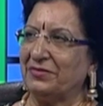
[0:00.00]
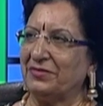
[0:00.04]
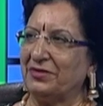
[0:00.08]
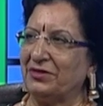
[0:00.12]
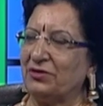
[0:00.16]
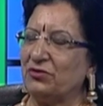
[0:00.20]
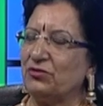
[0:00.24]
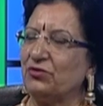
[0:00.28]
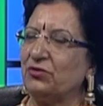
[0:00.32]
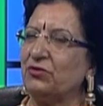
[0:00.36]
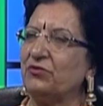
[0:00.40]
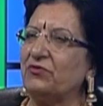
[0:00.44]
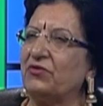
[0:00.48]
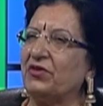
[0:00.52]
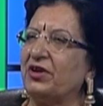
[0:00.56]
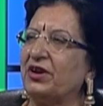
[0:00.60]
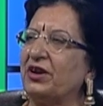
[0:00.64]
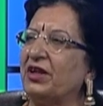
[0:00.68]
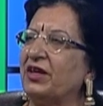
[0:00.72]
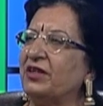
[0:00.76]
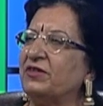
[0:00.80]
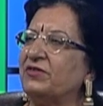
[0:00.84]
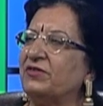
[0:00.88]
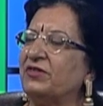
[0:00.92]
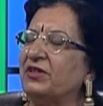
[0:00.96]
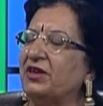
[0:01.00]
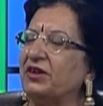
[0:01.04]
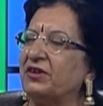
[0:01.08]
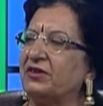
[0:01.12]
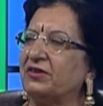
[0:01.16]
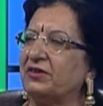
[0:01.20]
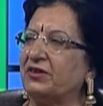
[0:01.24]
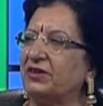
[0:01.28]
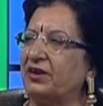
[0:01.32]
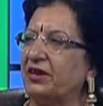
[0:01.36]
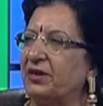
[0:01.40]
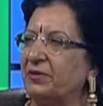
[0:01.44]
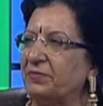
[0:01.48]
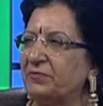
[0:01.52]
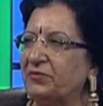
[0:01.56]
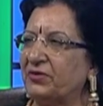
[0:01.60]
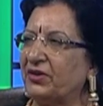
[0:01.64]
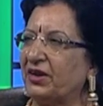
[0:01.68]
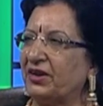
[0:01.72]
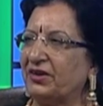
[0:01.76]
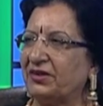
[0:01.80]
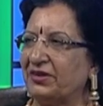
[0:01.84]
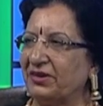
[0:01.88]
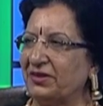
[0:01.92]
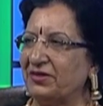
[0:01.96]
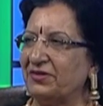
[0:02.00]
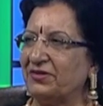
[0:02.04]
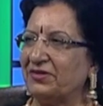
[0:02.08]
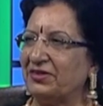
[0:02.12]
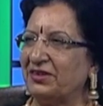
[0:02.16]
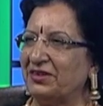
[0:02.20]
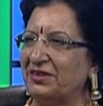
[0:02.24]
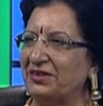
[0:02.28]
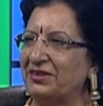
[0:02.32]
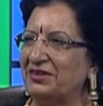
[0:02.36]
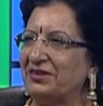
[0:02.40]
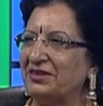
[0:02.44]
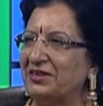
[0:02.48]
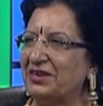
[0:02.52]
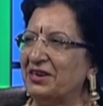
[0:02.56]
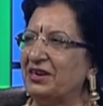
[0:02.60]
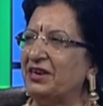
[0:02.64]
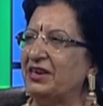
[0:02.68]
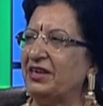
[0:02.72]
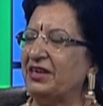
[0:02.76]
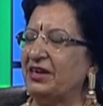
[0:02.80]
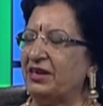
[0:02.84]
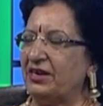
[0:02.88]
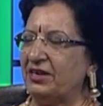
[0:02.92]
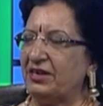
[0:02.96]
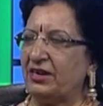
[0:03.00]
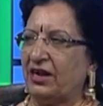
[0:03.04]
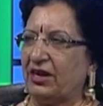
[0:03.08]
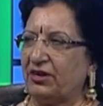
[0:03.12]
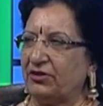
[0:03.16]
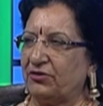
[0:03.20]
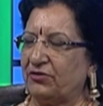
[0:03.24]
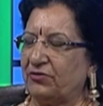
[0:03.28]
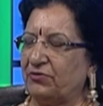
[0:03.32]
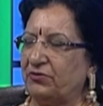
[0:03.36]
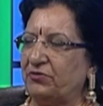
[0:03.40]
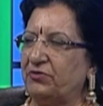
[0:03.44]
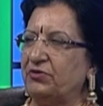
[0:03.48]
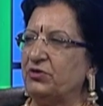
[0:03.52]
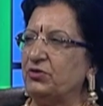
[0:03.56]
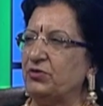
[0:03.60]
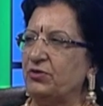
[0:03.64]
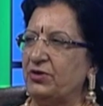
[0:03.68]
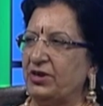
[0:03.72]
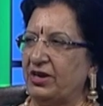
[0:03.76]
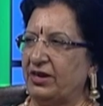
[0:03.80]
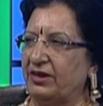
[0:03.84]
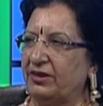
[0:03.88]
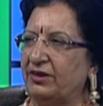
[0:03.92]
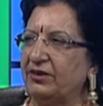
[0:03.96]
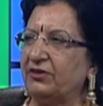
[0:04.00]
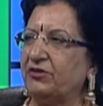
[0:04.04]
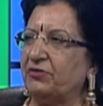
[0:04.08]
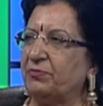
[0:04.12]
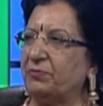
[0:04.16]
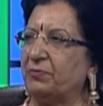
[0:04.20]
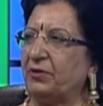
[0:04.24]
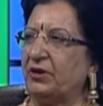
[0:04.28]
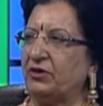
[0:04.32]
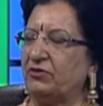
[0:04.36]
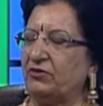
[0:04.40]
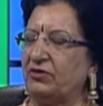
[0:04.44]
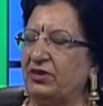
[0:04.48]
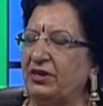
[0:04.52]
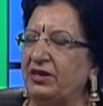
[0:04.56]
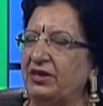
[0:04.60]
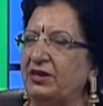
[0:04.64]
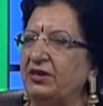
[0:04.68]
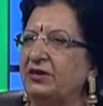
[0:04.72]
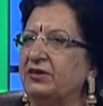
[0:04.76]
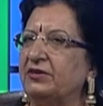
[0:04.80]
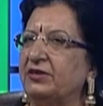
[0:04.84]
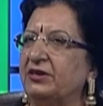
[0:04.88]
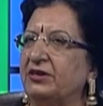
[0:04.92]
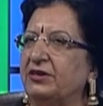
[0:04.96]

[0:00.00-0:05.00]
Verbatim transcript: so far as their clubs are concerned in last few years especially okay.